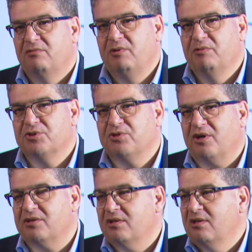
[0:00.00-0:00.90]
We will
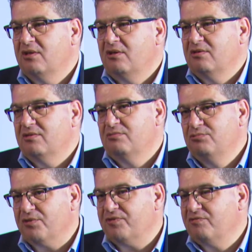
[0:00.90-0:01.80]
start
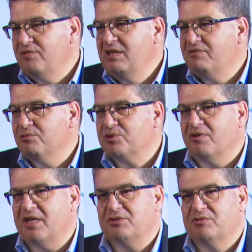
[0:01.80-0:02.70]
not really from
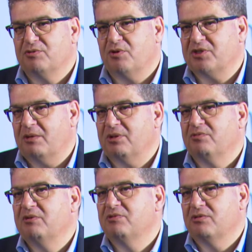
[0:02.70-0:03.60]
scratch, it was there, but
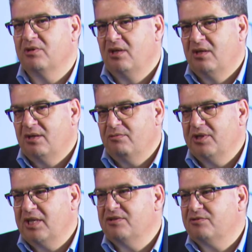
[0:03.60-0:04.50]
we will
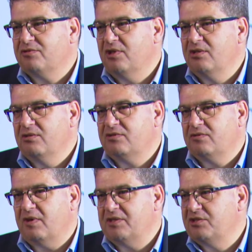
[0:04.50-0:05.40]
in
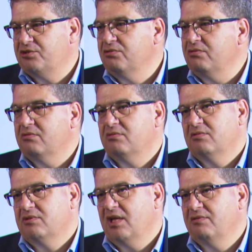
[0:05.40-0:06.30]
22,
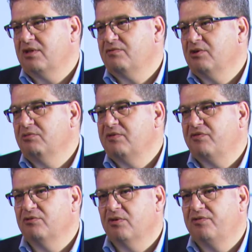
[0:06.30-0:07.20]
then it will be a
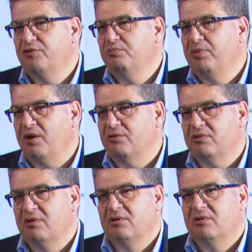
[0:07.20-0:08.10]

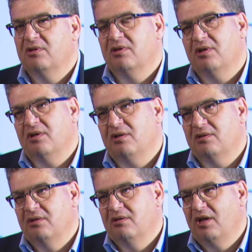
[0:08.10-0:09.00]
full-blown
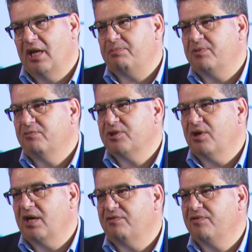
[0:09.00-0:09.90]
lab with
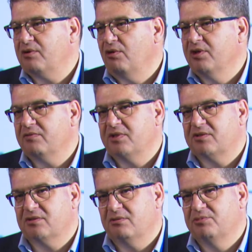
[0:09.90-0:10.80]
everything on it,
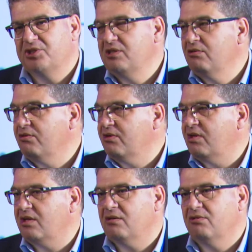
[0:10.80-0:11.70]
with machine
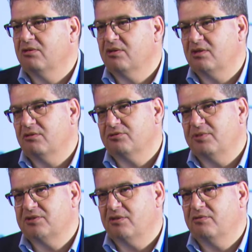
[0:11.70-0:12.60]
learning, or
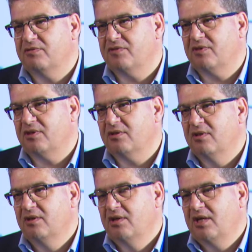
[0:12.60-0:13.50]
automation of
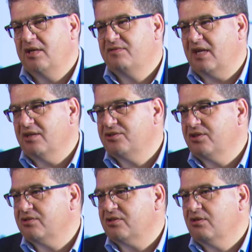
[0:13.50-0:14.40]

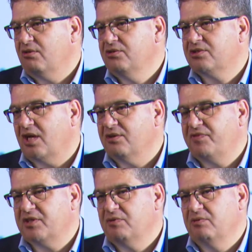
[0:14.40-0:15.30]
intelligence, all these kind of
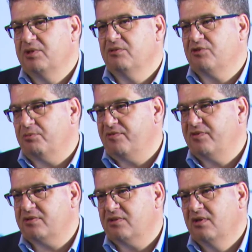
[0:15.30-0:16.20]
things will be on top of
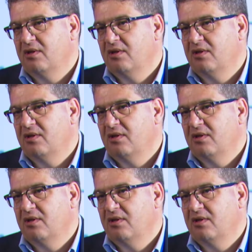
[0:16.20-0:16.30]
it.